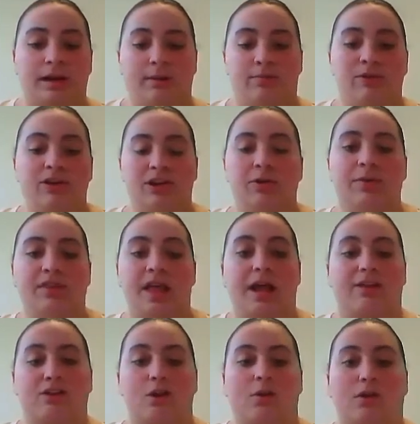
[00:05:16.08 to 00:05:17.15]
put you in
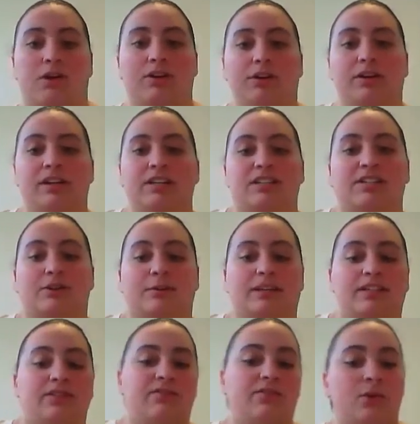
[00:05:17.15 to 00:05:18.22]
that no longer
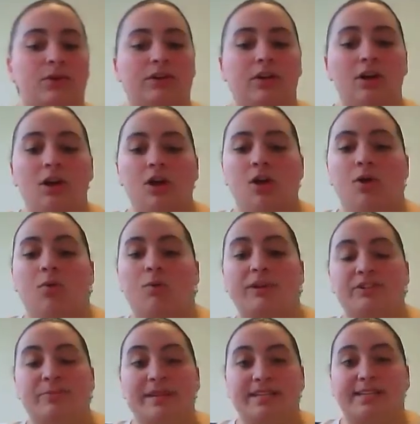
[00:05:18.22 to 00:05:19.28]
consideration folder,
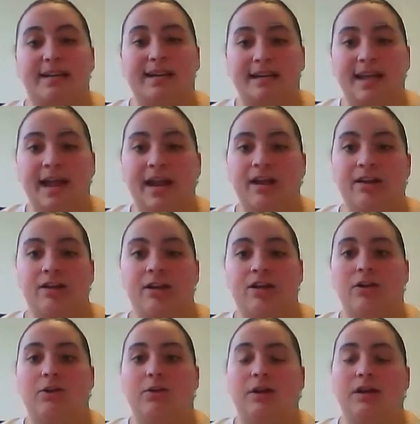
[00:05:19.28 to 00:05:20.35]
which means, again,
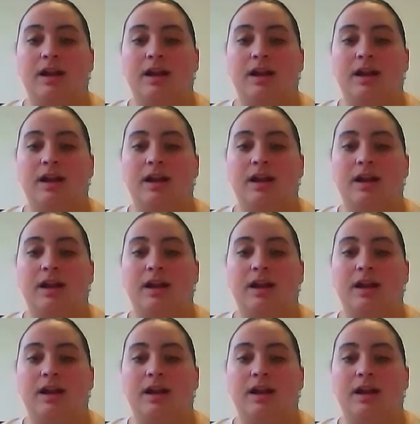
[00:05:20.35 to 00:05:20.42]
you